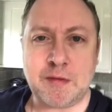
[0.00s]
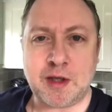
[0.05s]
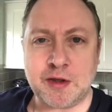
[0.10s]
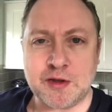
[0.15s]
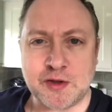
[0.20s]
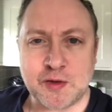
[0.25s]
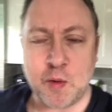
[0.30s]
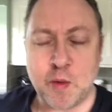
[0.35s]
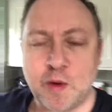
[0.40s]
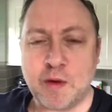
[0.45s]

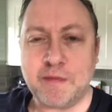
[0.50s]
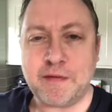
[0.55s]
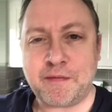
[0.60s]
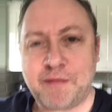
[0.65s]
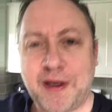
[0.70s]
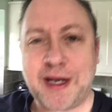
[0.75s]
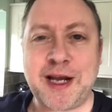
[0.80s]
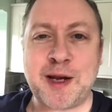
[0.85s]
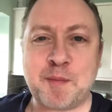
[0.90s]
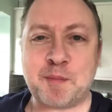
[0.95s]
Sort of. If
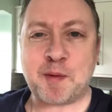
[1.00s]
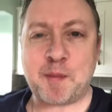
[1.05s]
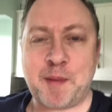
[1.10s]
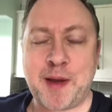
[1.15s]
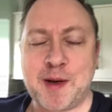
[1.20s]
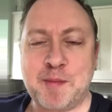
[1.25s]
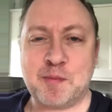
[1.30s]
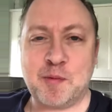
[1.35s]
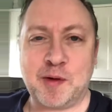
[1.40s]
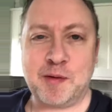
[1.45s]
I'd had it
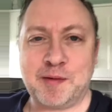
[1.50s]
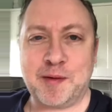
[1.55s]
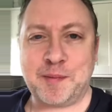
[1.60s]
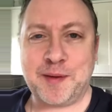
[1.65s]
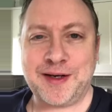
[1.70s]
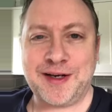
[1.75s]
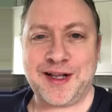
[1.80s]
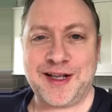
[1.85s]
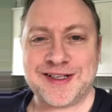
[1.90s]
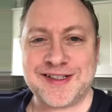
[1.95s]
prepared more, it would have
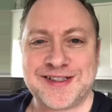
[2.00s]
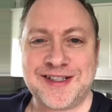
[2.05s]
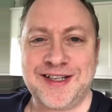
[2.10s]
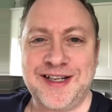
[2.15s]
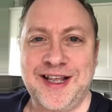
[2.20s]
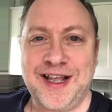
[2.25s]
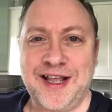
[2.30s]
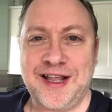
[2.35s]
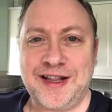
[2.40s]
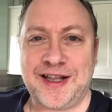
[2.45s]
been less.
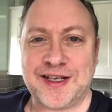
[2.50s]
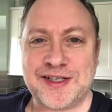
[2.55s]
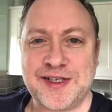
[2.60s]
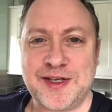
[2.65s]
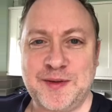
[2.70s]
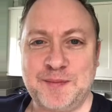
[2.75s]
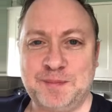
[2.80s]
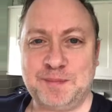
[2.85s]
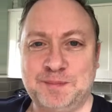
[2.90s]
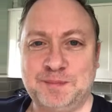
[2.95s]
That's it.